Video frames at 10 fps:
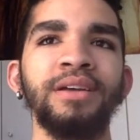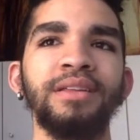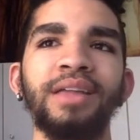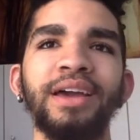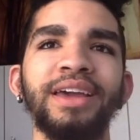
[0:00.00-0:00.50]

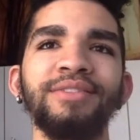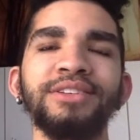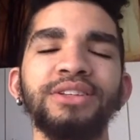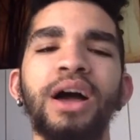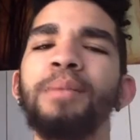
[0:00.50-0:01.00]
Like, even
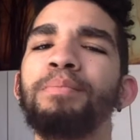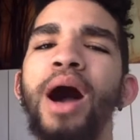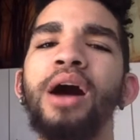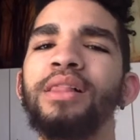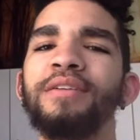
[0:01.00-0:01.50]
a
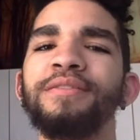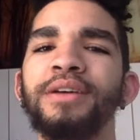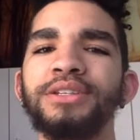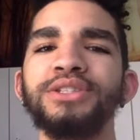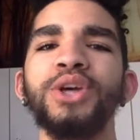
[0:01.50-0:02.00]
bottle of
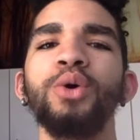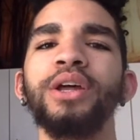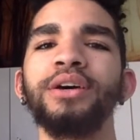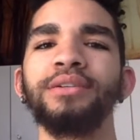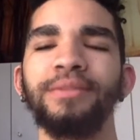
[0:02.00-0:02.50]

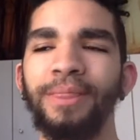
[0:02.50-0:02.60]
soda.